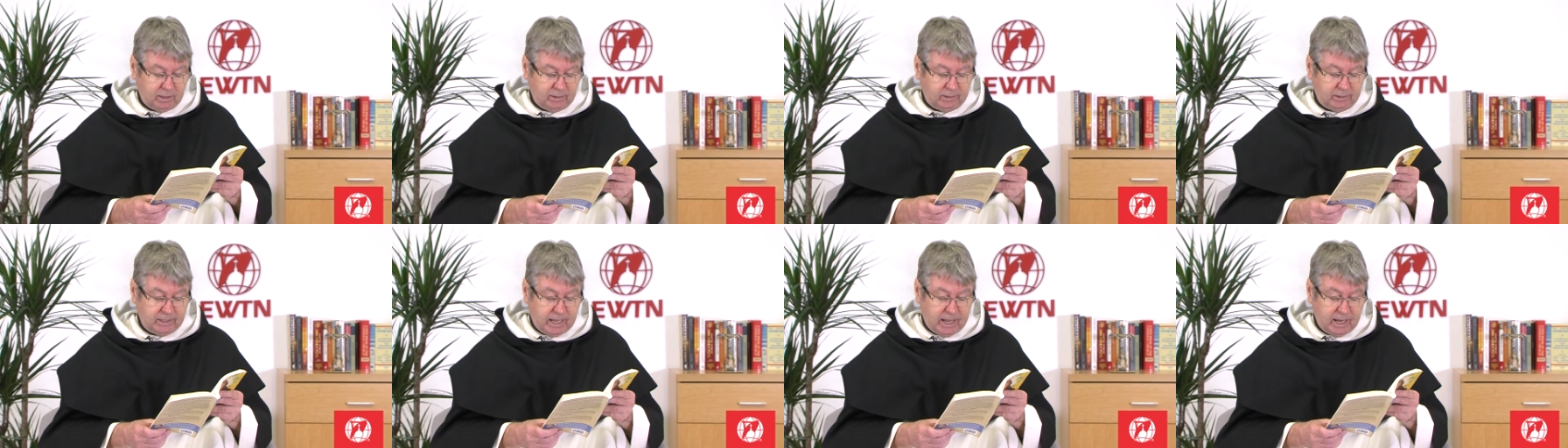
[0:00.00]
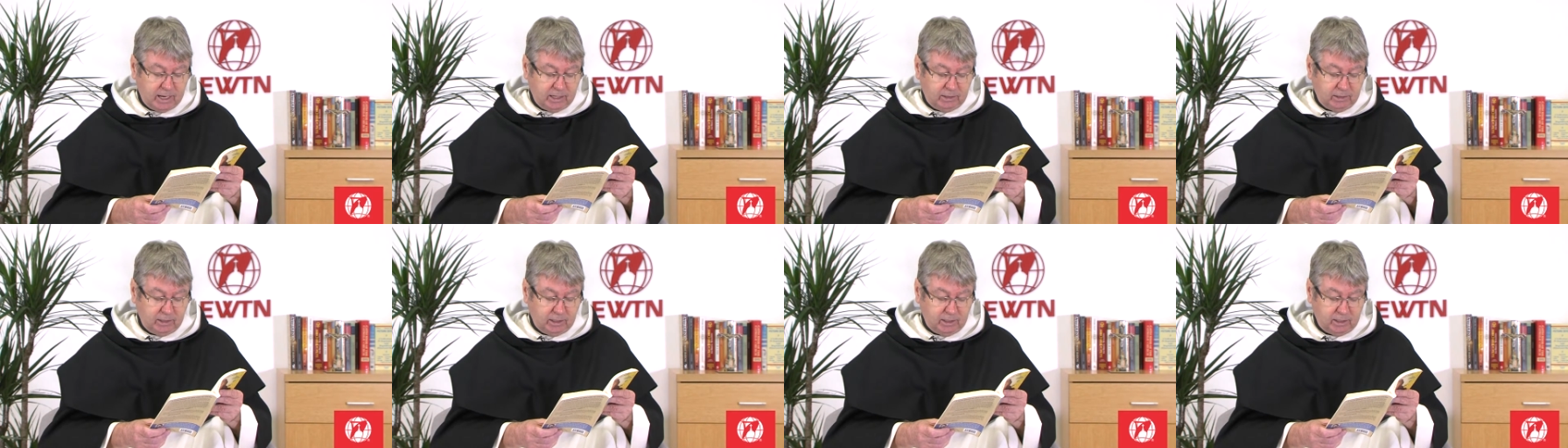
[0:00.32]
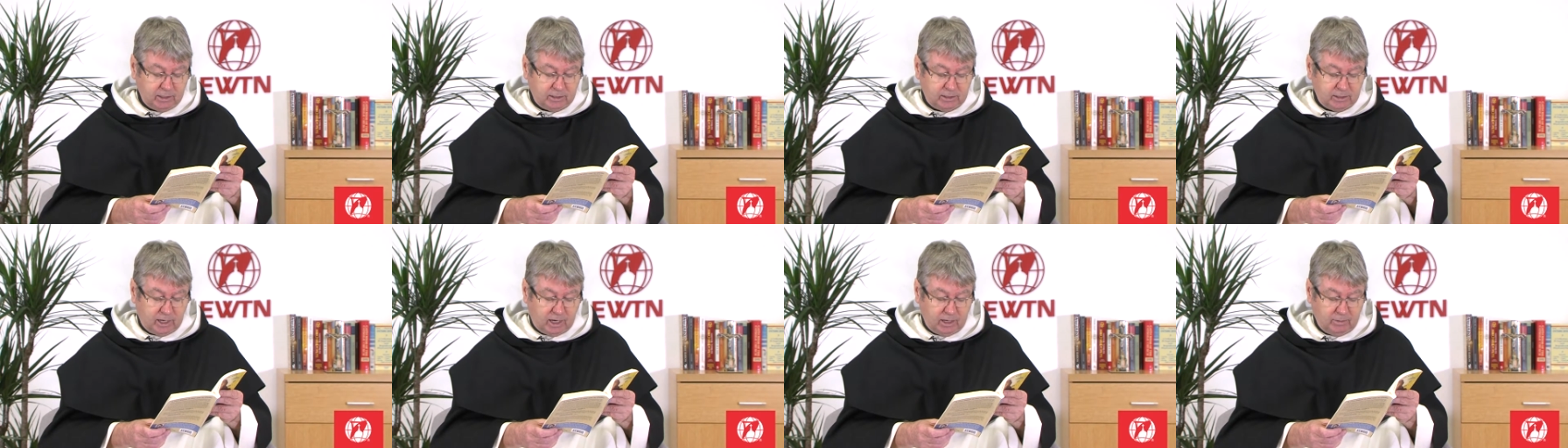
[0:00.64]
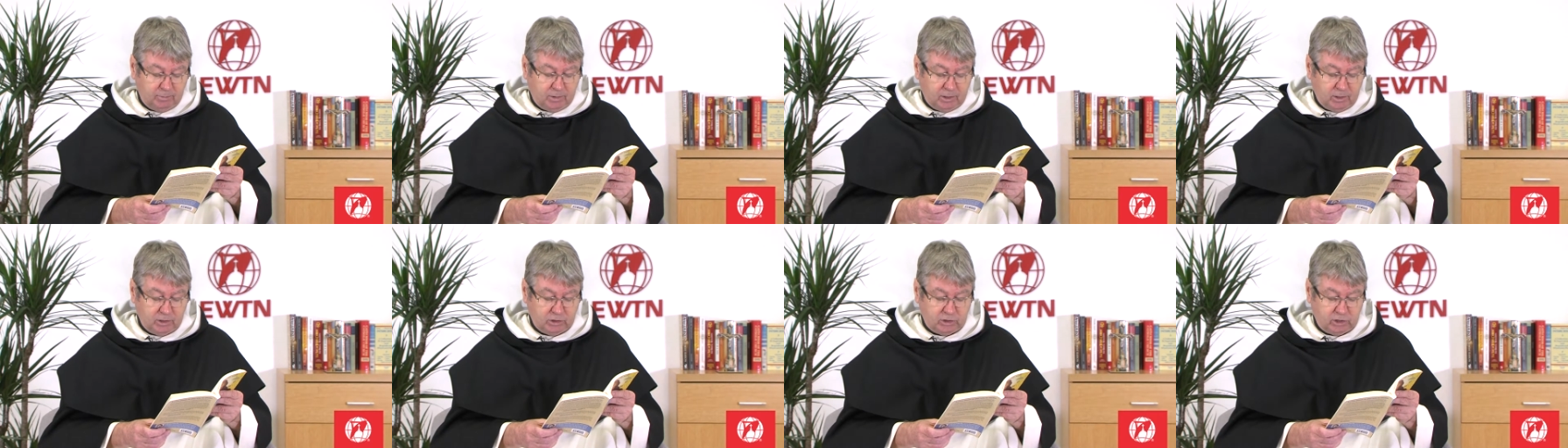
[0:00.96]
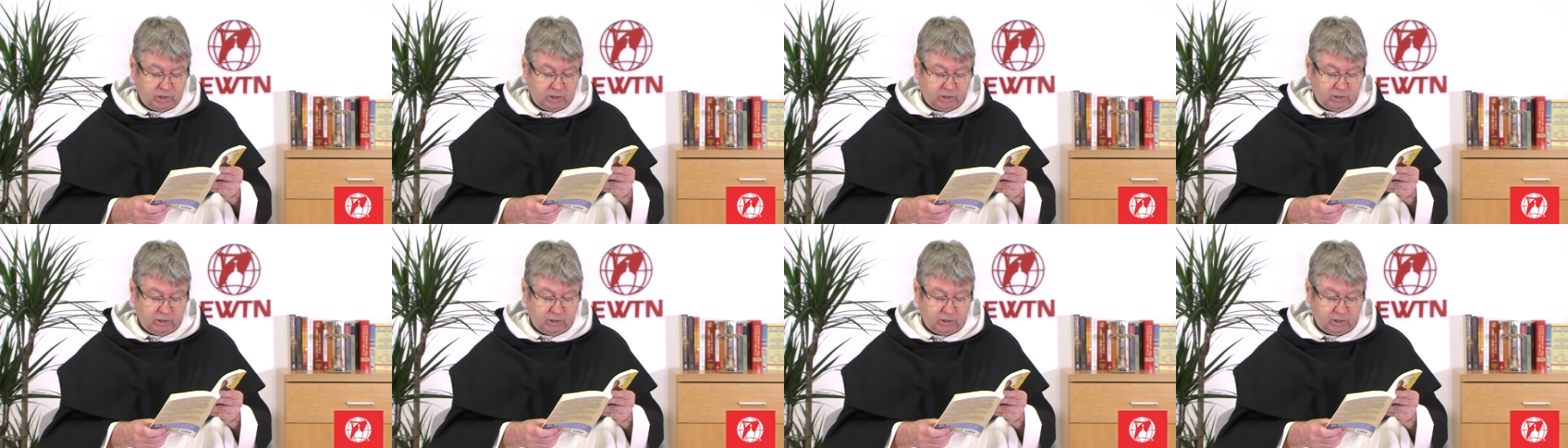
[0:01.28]
Then the disciple
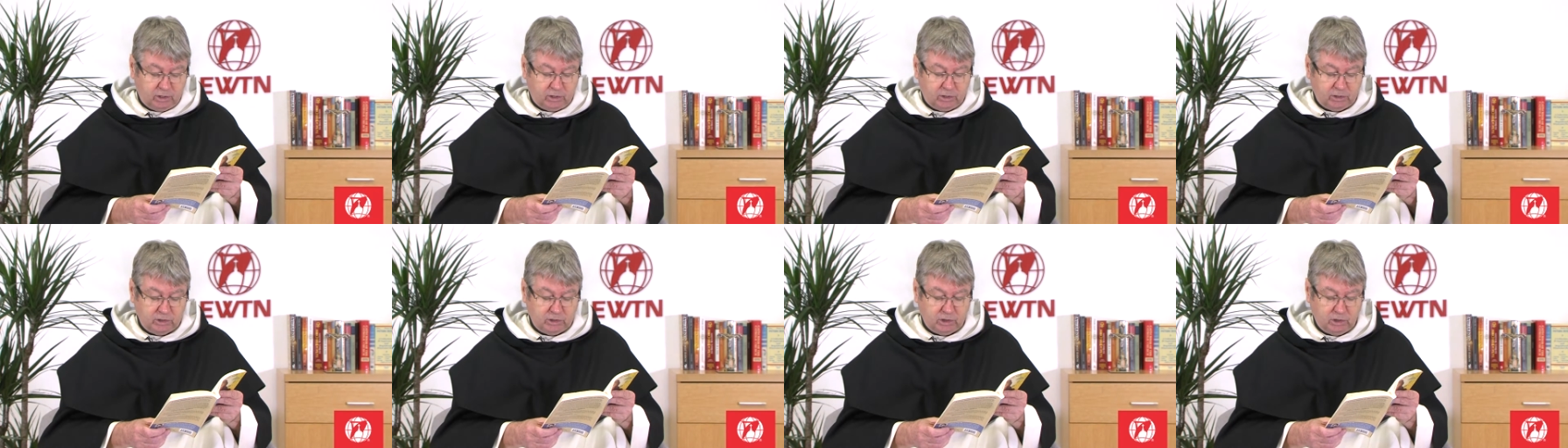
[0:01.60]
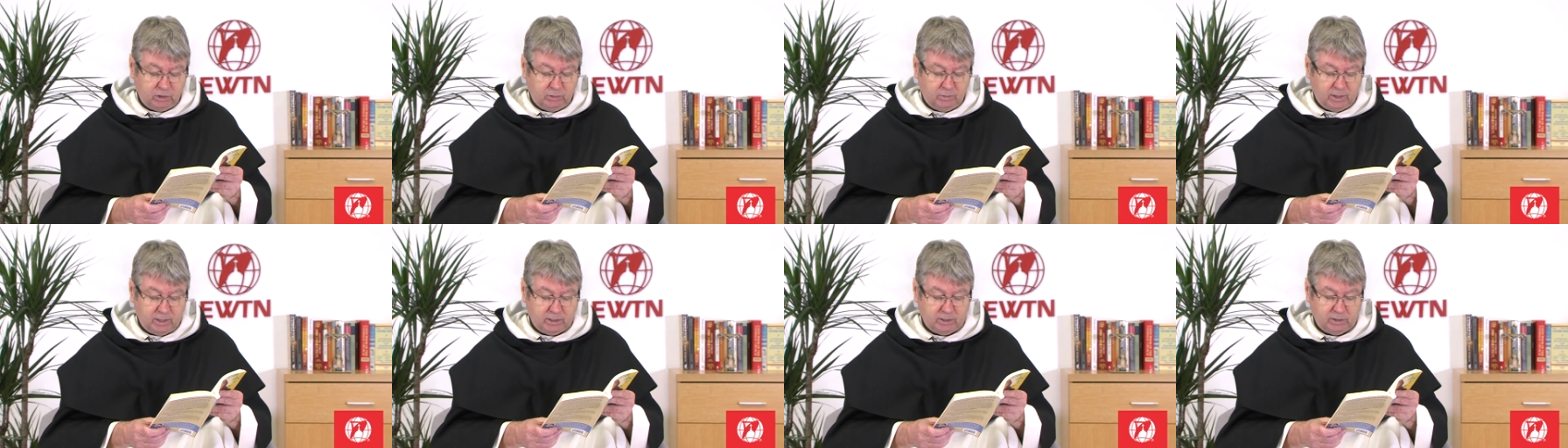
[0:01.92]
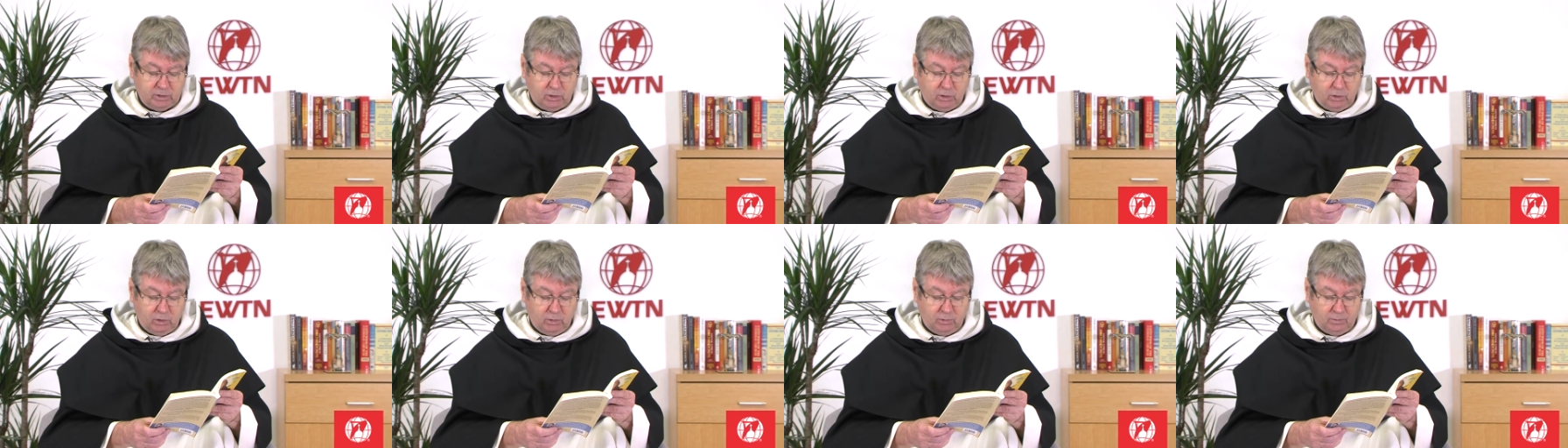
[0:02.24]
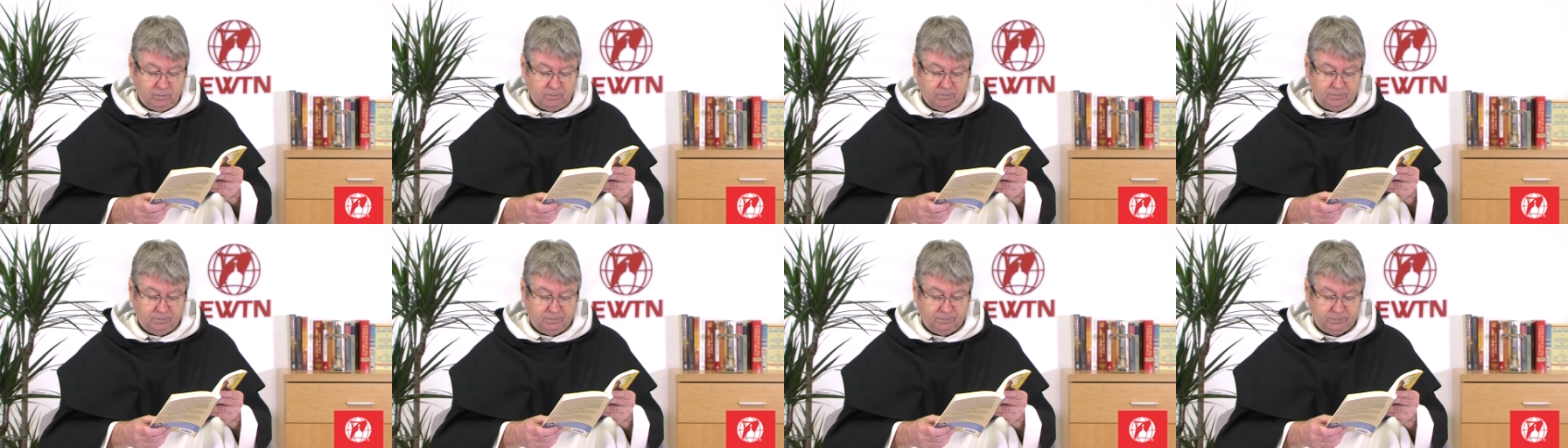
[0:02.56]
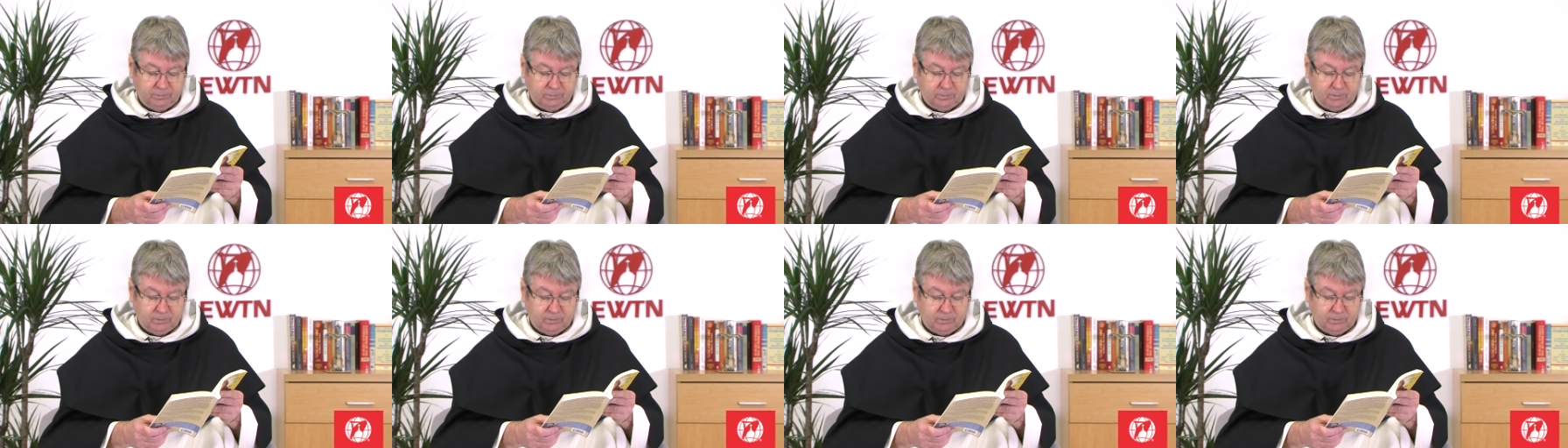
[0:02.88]
took her to his home.